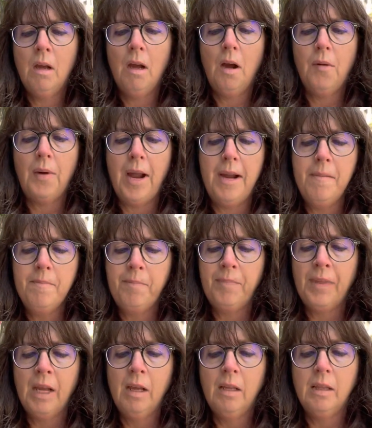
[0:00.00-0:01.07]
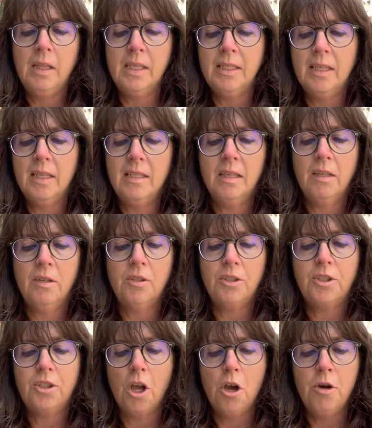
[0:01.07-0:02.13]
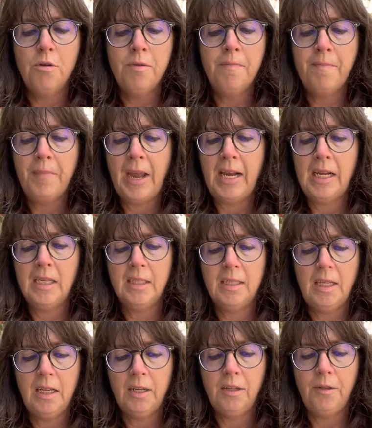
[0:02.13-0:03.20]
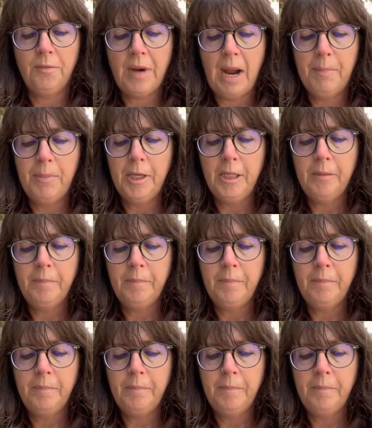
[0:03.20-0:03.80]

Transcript: Okay, this is the little scone. I can see it in the wrapper.